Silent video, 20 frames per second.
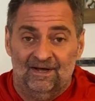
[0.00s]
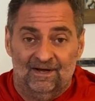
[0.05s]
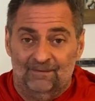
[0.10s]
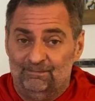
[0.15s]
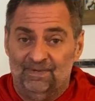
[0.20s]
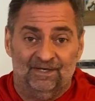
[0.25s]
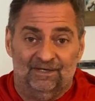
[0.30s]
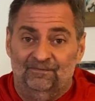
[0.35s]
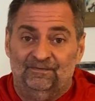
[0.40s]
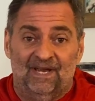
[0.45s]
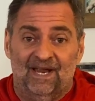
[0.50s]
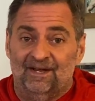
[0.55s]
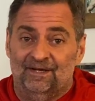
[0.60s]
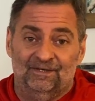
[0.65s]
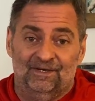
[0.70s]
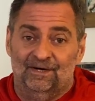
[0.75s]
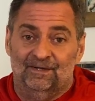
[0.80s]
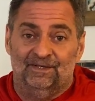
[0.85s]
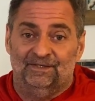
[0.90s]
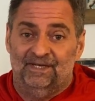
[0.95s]
but you've
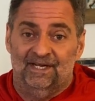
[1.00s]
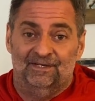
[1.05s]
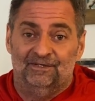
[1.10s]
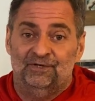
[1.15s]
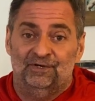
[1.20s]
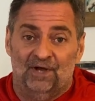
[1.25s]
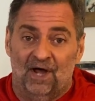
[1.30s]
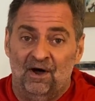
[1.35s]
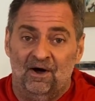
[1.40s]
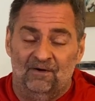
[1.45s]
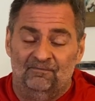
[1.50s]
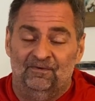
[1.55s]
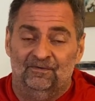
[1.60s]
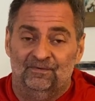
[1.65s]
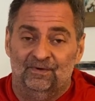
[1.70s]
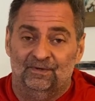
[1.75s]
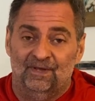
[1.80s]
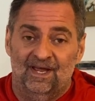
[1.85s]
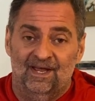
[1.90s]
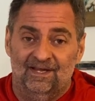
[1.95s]
taken all the tension off of
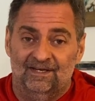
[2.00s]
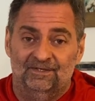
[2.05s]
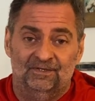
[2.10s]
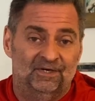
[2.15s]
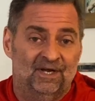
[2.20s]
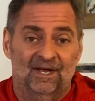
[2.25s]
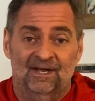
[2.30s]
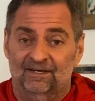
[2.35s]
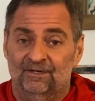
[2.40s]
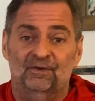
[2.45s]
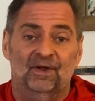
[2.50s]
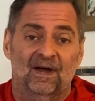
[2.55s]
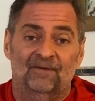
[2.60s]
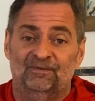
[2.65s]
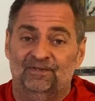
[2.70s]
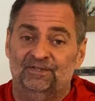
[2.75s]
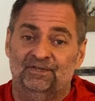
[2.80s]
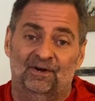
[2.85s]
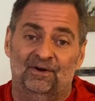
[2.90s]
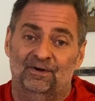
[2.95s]
the legs, you have
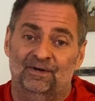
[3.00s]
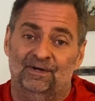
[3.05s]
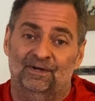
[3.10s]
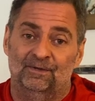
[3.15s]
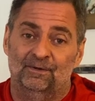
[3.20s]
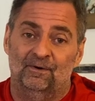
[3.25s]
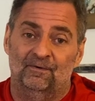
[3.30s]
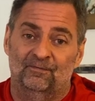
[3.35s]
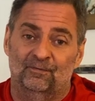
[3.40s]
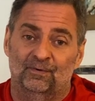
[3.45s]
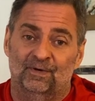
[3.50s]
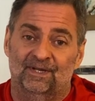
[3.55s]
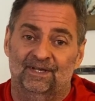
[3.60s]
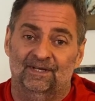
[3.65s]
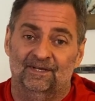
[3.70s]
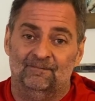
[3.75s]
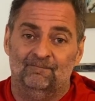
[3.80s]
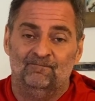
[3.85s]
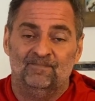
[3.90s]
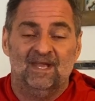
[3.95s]
to start all over
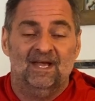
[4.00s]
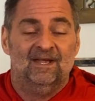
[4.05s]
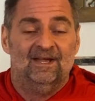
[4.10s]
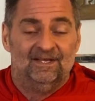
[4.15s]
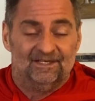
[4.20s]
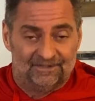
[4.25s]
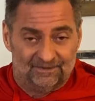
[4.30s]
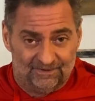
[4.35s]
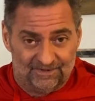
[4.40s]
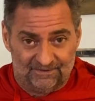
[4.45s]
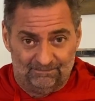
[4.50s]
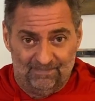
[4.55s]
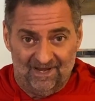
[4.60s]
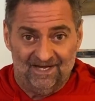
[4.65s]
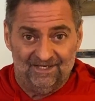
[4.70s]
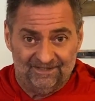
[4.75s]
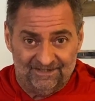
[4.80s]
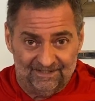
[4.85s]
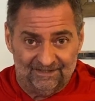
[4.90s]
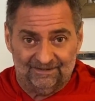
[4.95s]
again. So it's
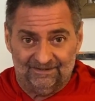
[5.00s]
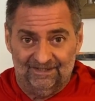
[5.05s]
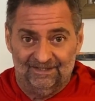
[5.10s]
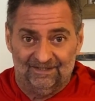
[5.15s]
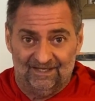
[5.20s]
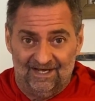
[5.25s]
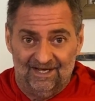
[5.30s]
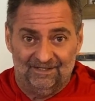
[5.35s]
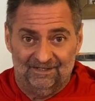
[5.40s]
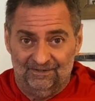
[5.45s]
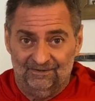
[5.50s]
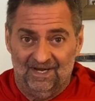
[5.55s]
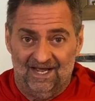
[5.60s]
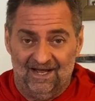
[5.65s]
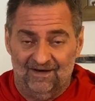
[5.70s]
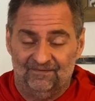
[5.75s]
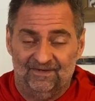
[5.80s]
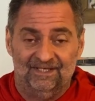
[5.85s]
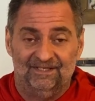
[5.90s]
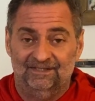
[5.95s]
basically like you
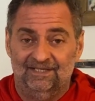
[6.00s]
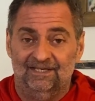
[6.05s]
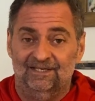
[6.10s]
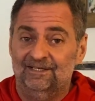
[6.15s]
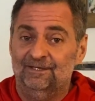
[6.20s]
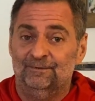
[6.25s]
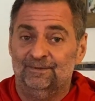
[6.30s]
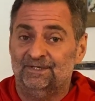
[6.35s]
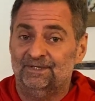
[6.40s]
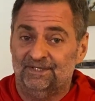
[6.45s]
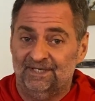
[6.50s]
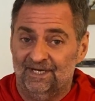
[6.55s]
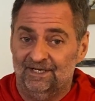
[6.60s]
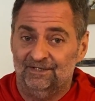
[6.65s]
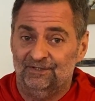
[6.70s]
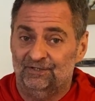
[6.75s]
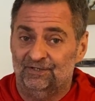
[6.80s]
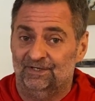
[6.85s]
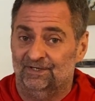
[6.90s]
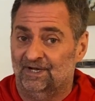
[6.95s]
have continuous
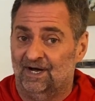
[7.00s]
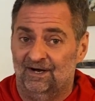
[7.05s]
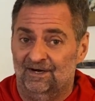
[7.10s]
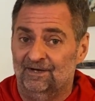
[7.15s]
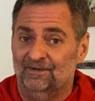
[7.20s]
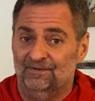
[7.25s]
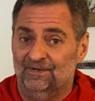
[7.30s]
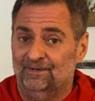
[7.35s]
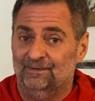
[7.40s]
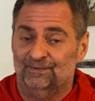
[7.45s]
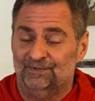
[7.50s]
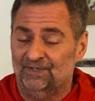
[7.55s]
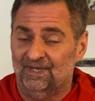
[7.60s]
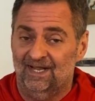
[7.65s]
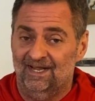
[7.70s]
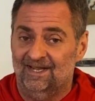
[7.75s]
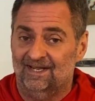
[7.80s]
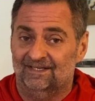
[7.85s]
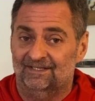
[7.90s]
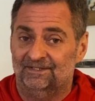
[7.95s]
tension on those
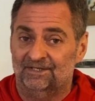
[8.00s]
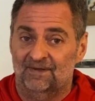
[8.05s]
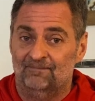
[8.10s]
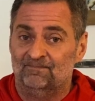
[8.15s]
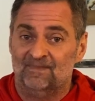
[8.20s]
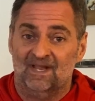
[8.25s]
legs